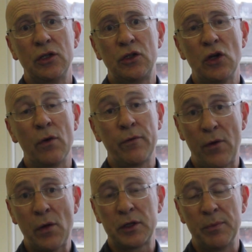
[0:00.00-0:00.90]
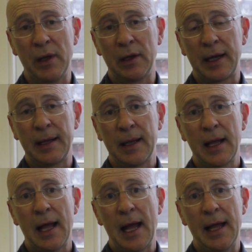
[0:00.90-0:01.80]
John Foster building,
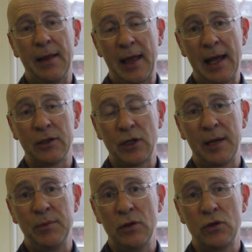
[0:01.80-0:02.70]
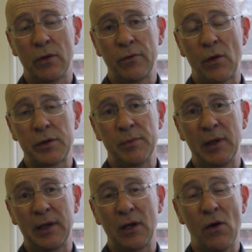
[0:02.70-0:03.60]
the LJMU John Foster
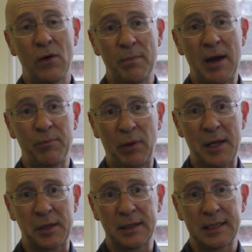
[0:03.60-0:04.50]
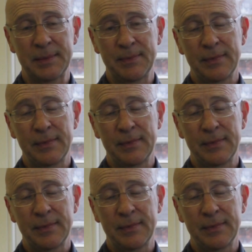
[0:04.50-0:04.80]
building on Mount Pleasant.